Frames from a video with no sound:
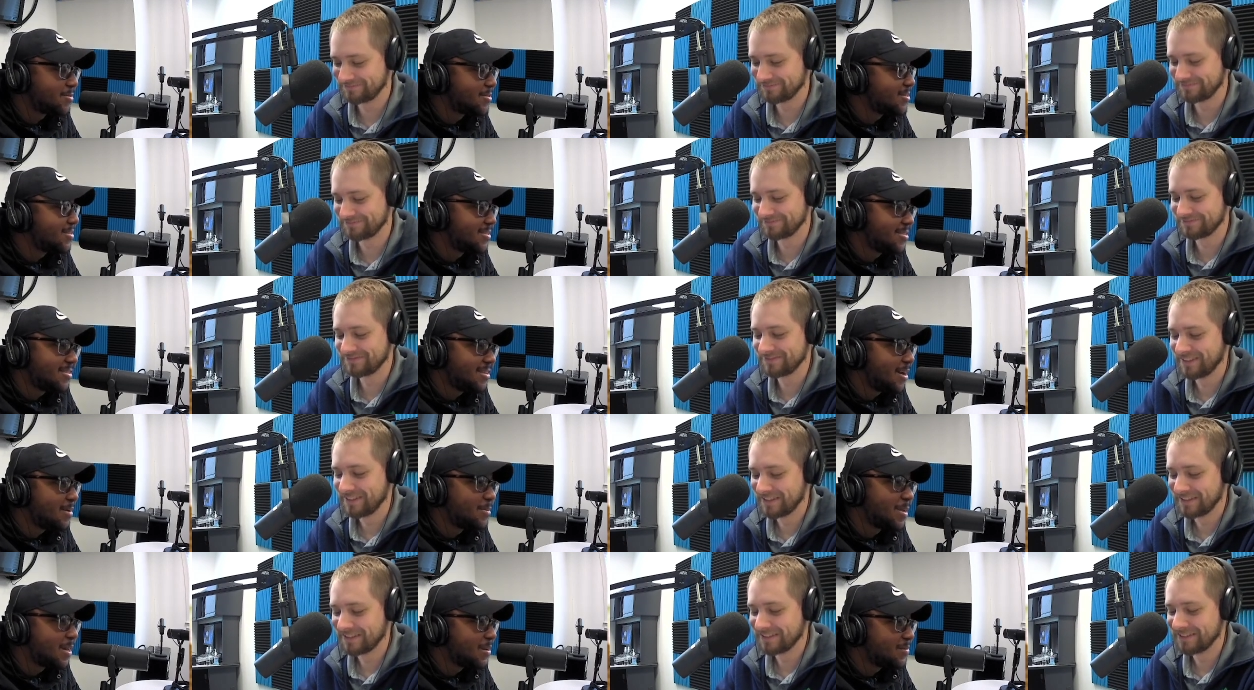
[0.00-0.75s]
Speaker 1: Houston.
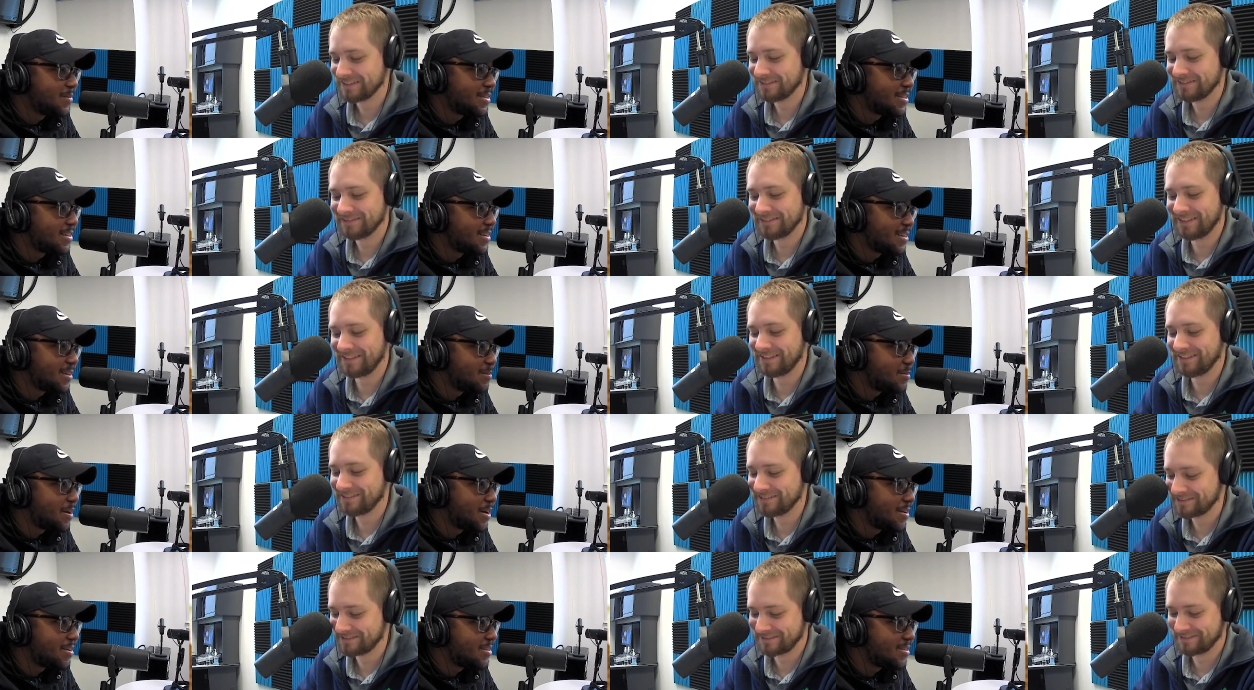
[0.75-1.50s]
I'm not even thinking
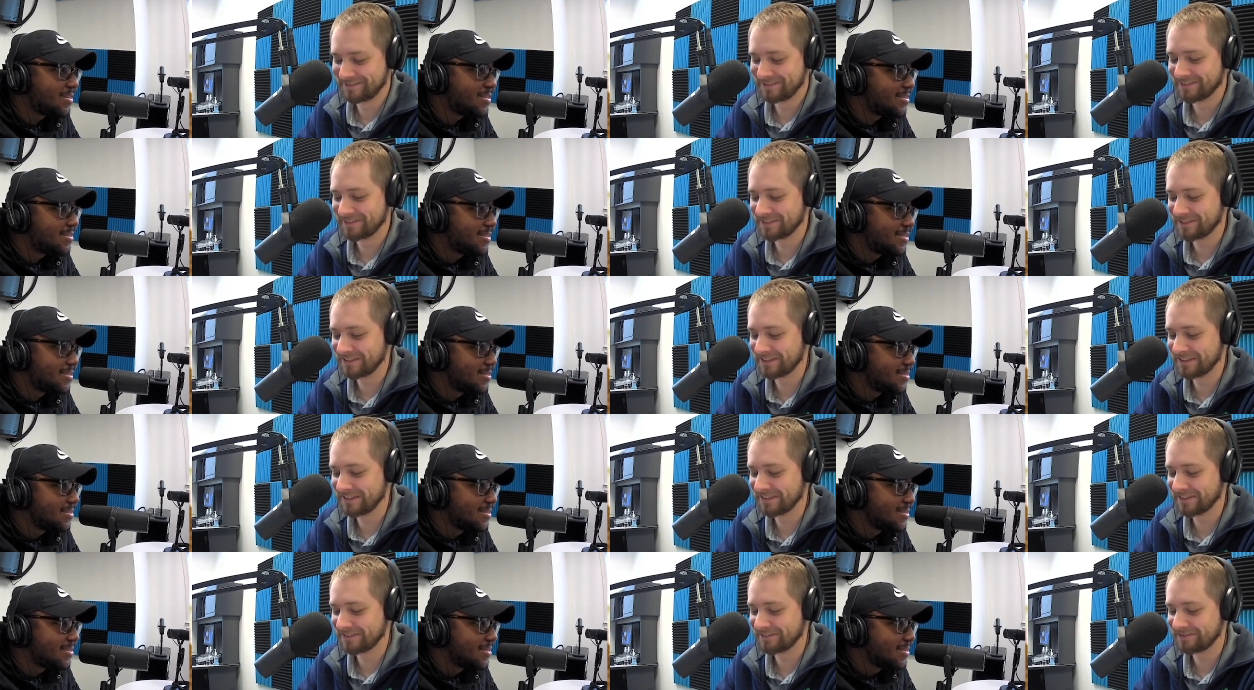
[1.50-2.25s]
about it.
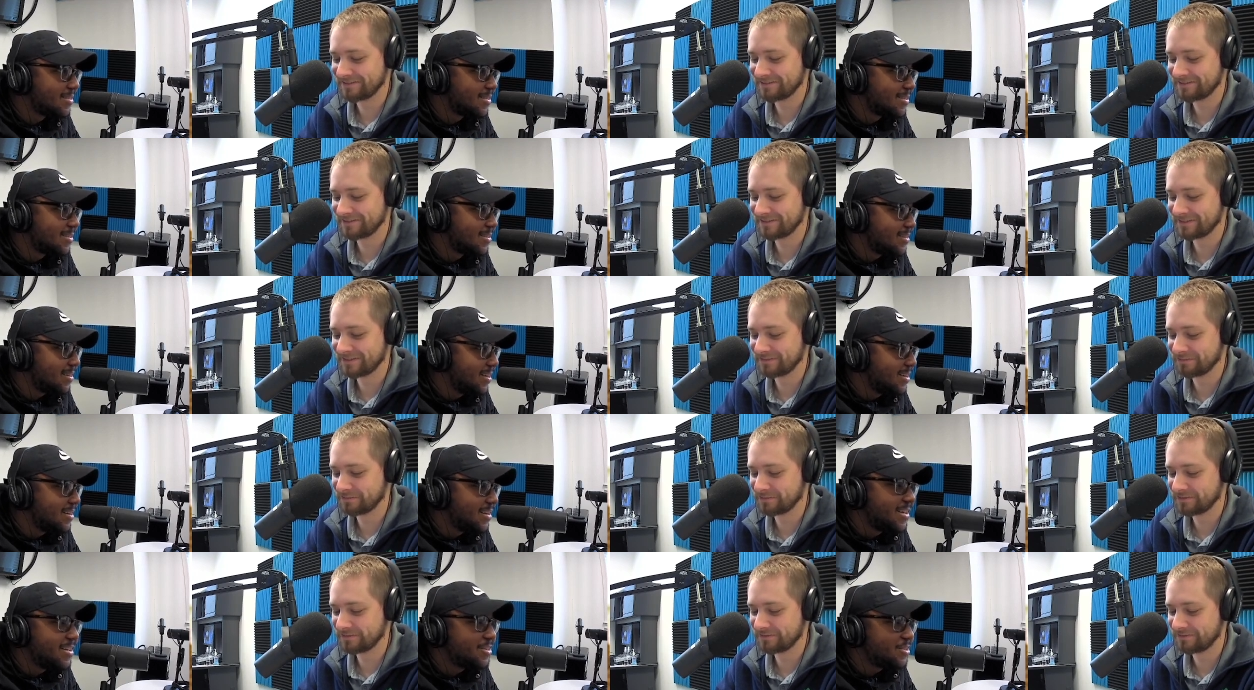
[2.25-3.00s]
Yeah.
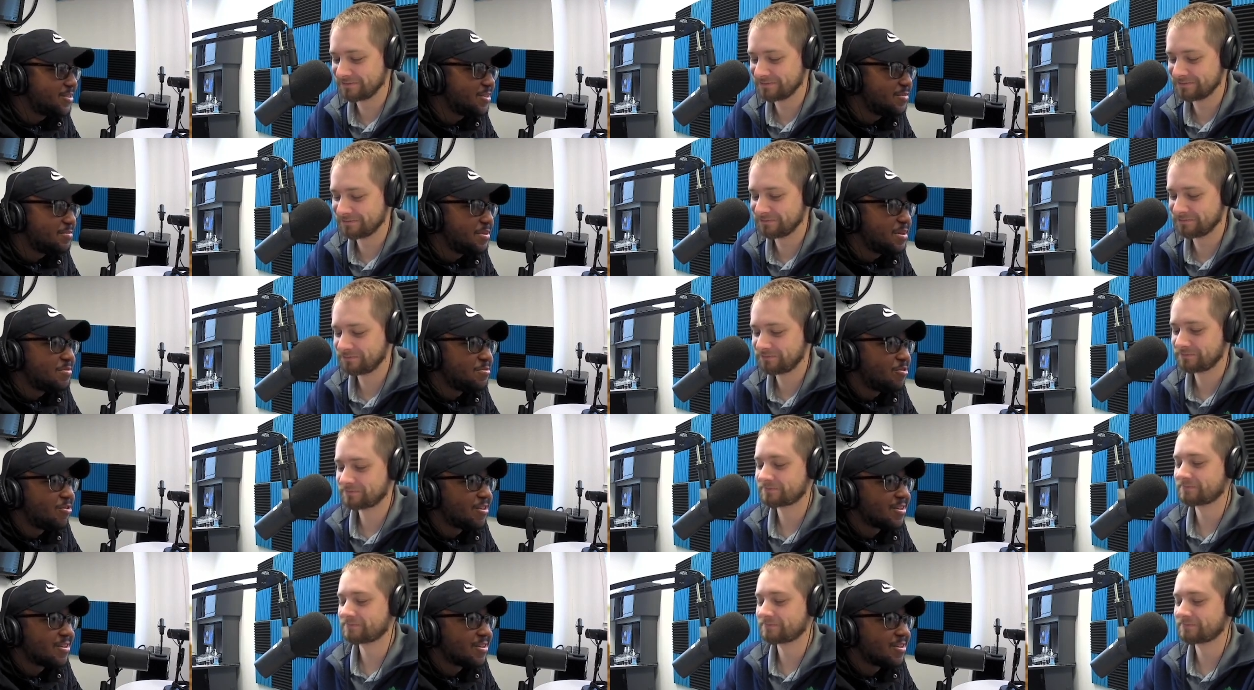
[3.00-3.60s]
It, it should be